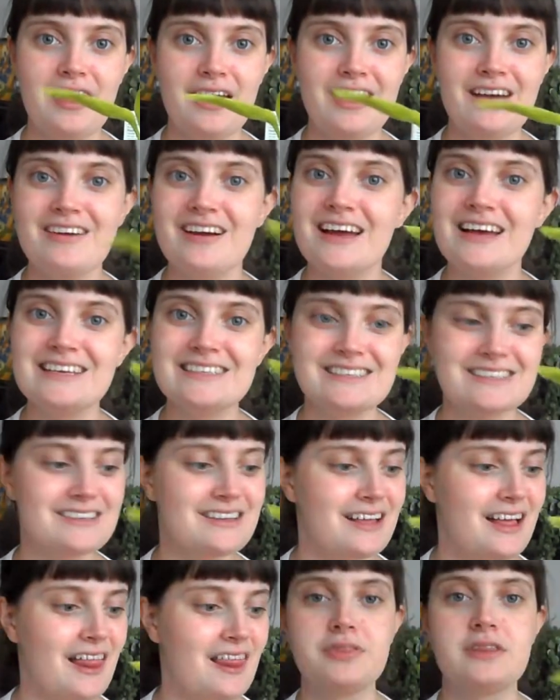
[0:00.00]
Here it is.
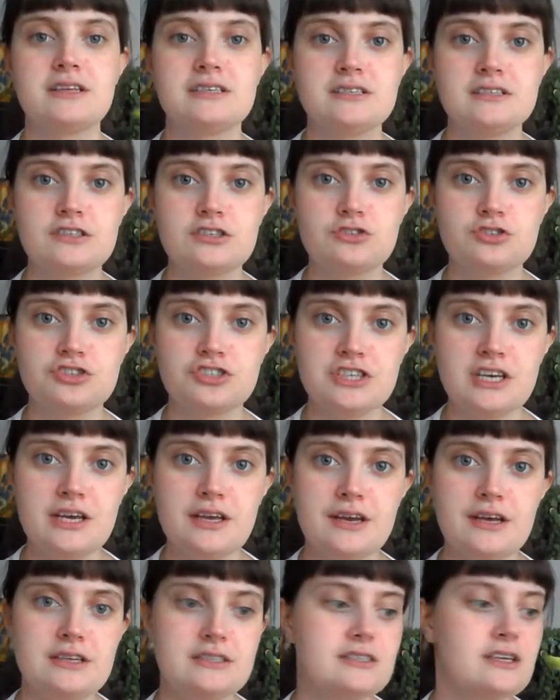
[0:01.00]
This is a
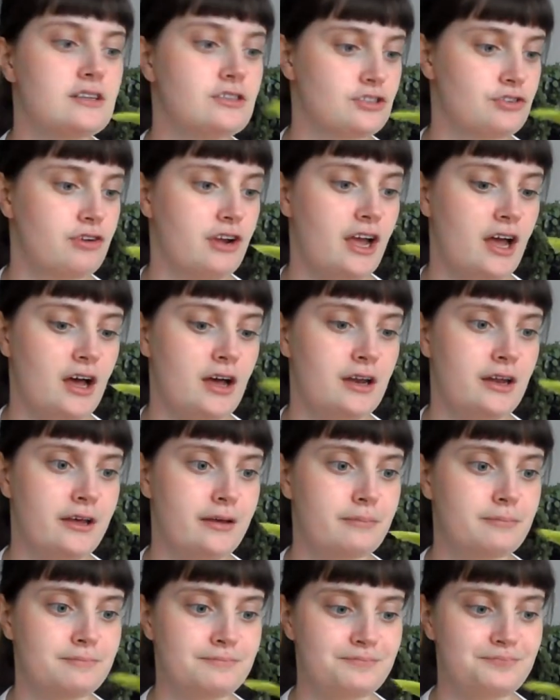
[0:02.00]
Dracaena Sandriana.
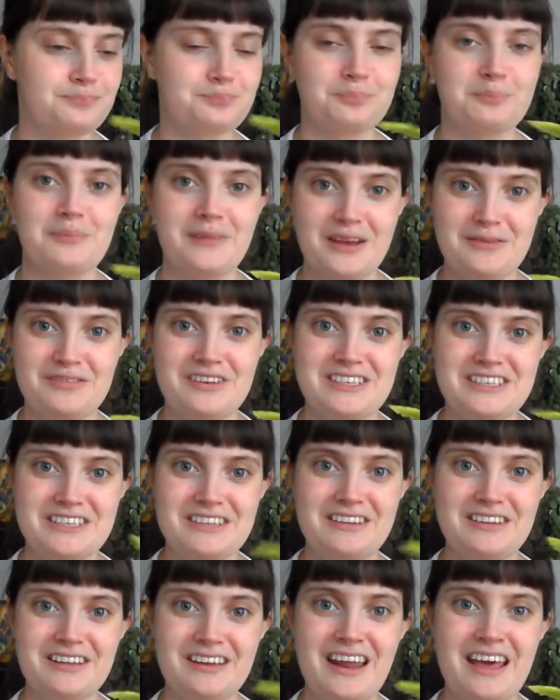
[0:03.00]
I'm reading
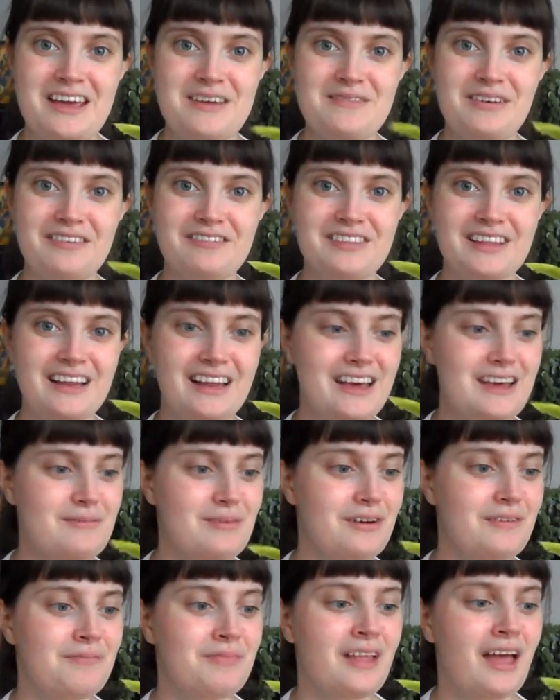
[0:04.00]
the name of the
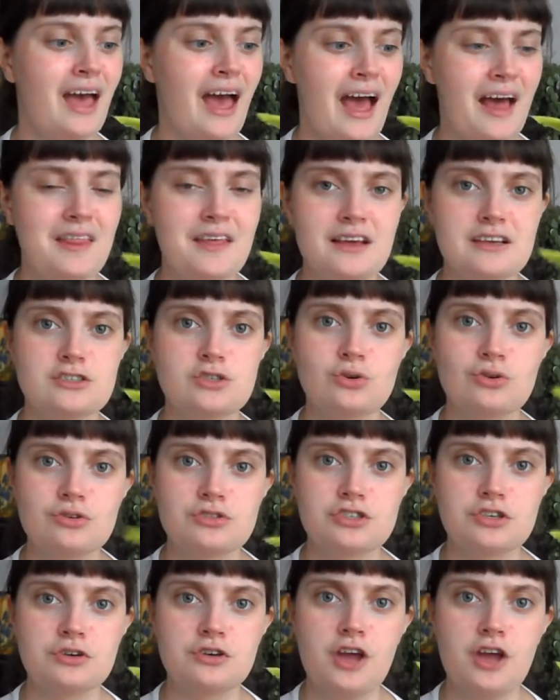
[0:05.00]
label. I think it's also